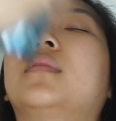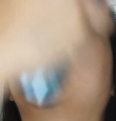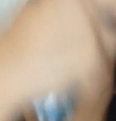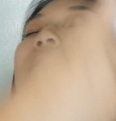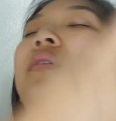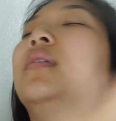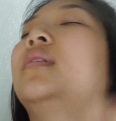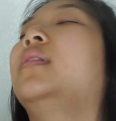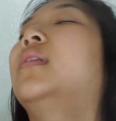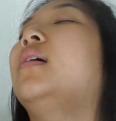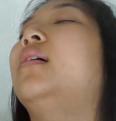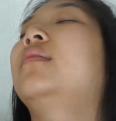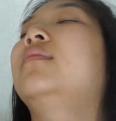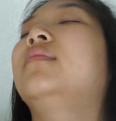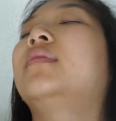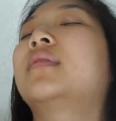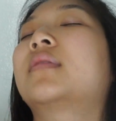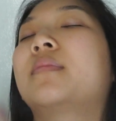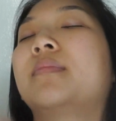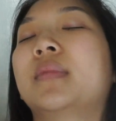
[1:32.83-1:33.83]
I love
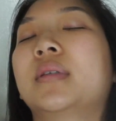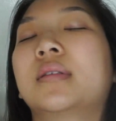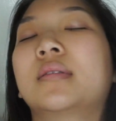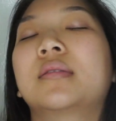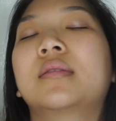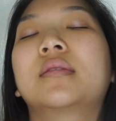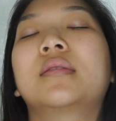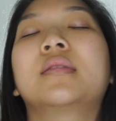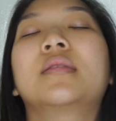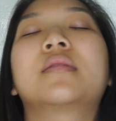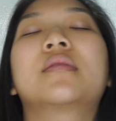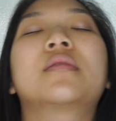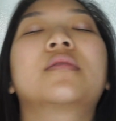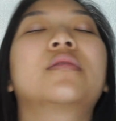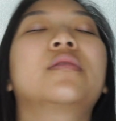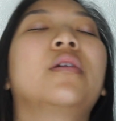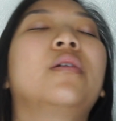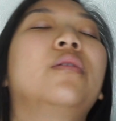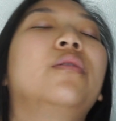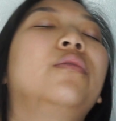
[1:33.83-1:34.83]
this mist. It's
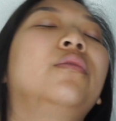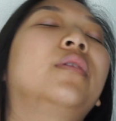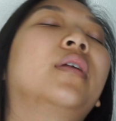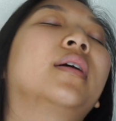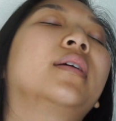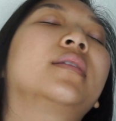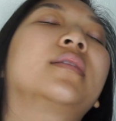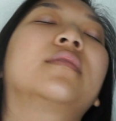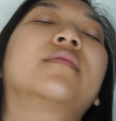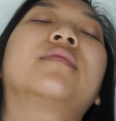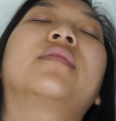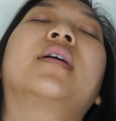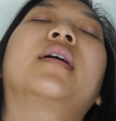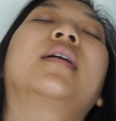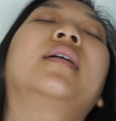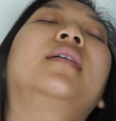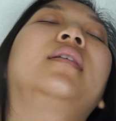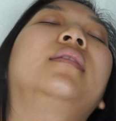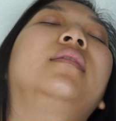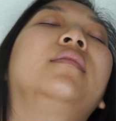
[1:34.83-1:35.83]
so nice and
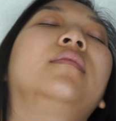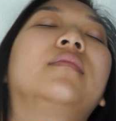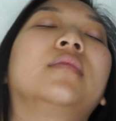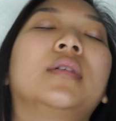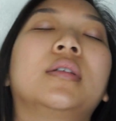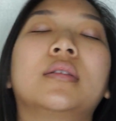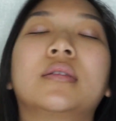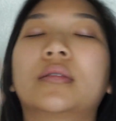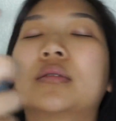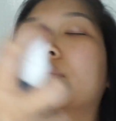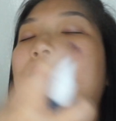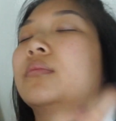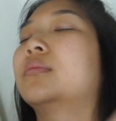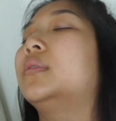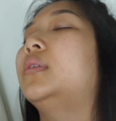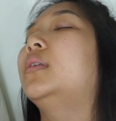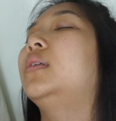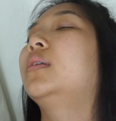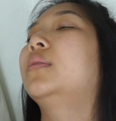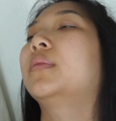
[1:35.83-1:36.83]
fine, and it's
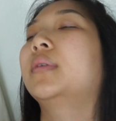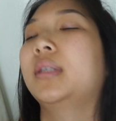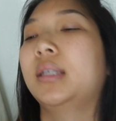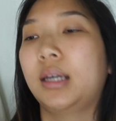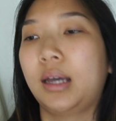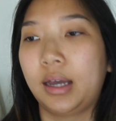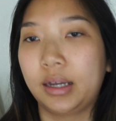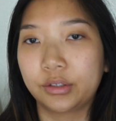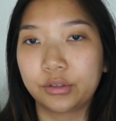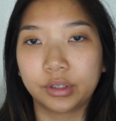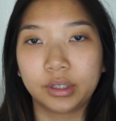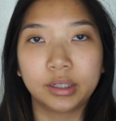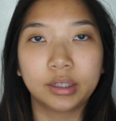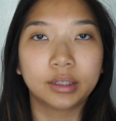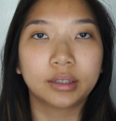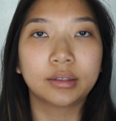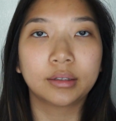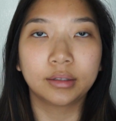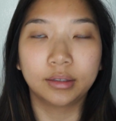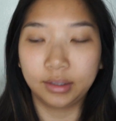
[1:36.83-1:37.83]
really
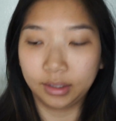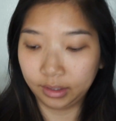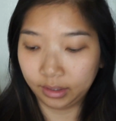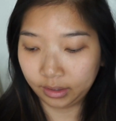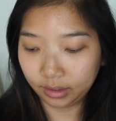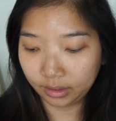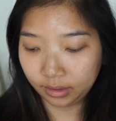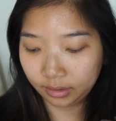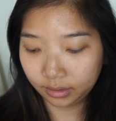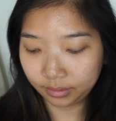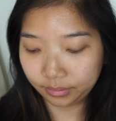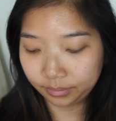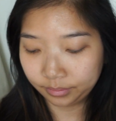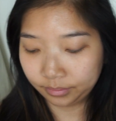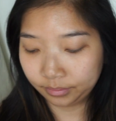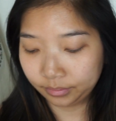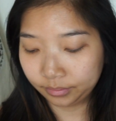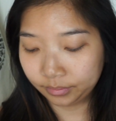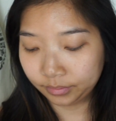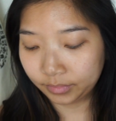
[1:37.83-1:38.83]
hydrating.
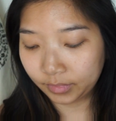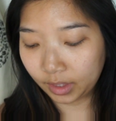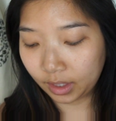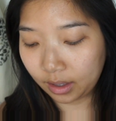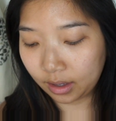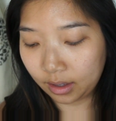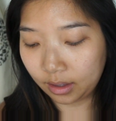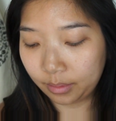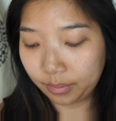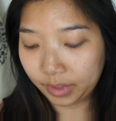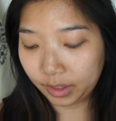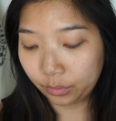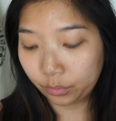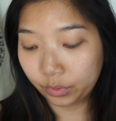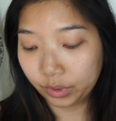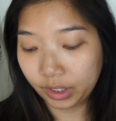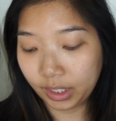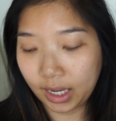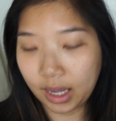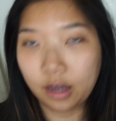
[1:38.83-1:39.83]
It
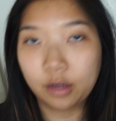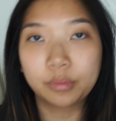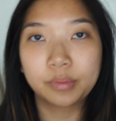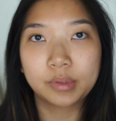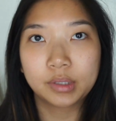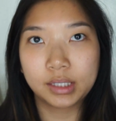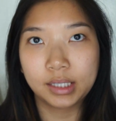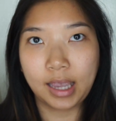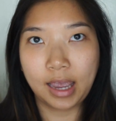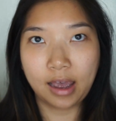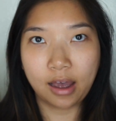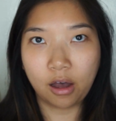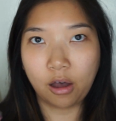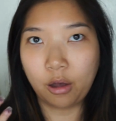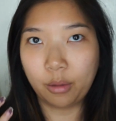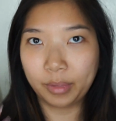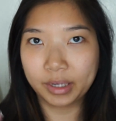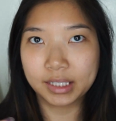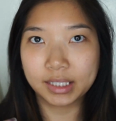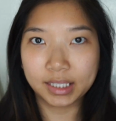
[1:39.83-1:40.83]
really helps
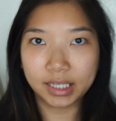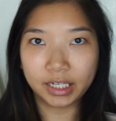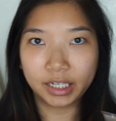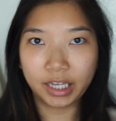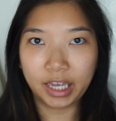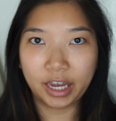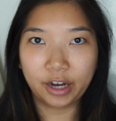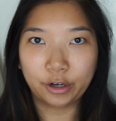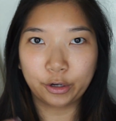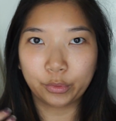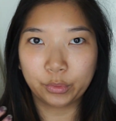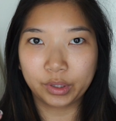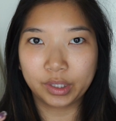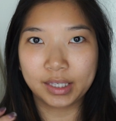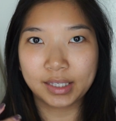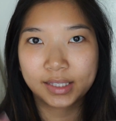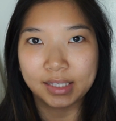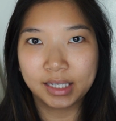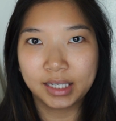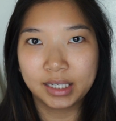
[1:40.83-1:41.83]
all my skincare
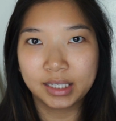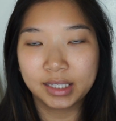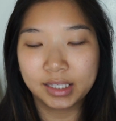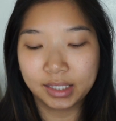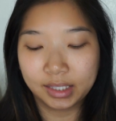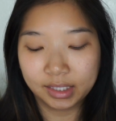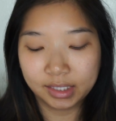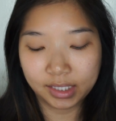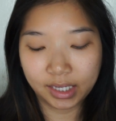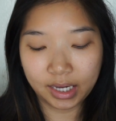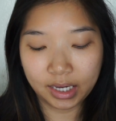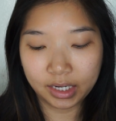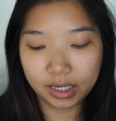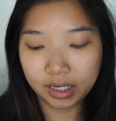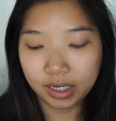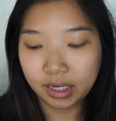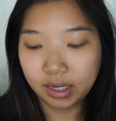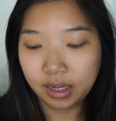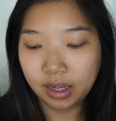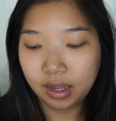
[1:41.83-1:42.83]
really sink into the skin.
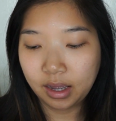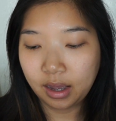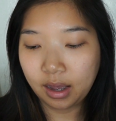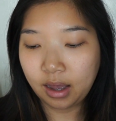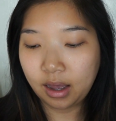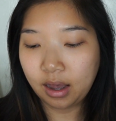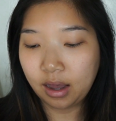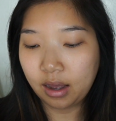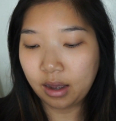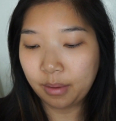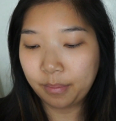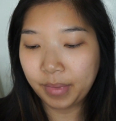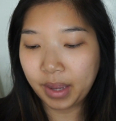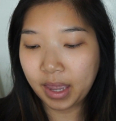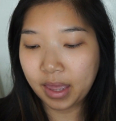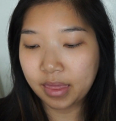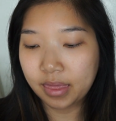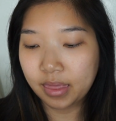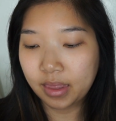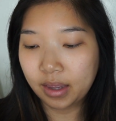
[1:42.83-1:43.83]

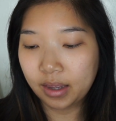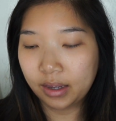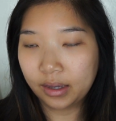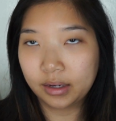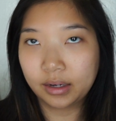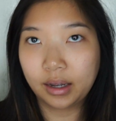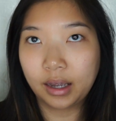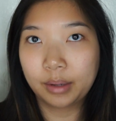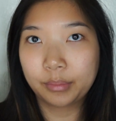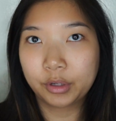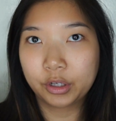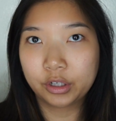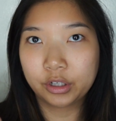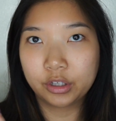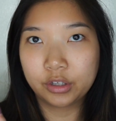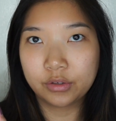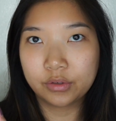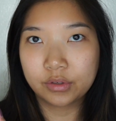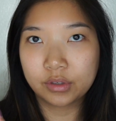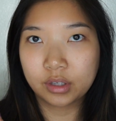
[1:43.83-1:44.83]
And then I'm going
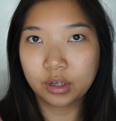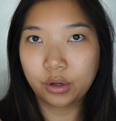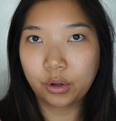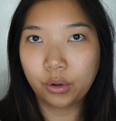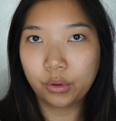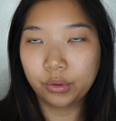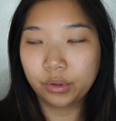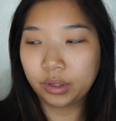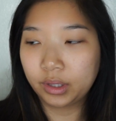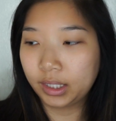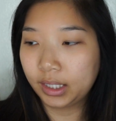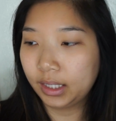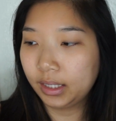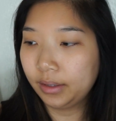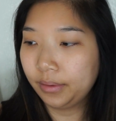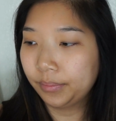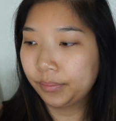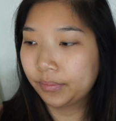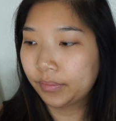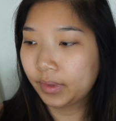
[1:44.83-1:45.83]
to use the
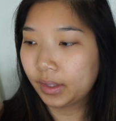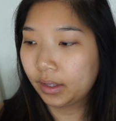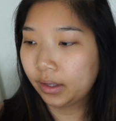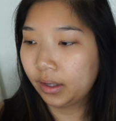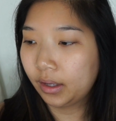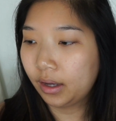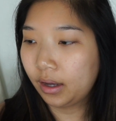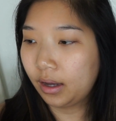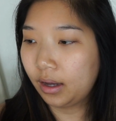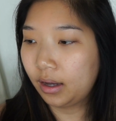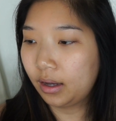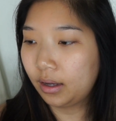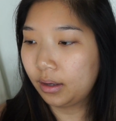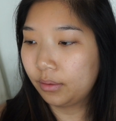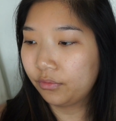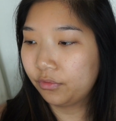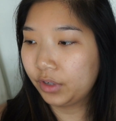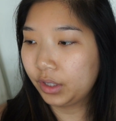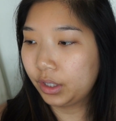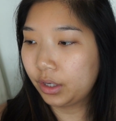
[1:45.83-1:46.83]
Caudalie
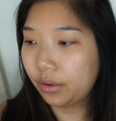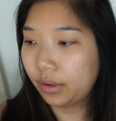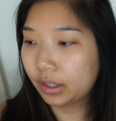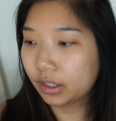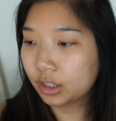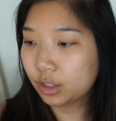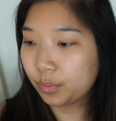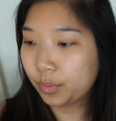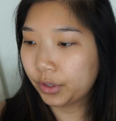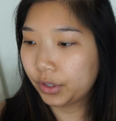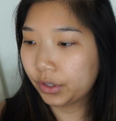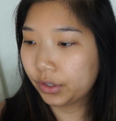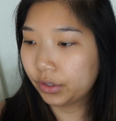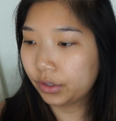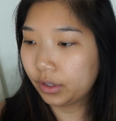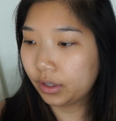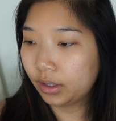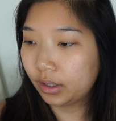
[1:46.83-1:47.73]
Vino Expert.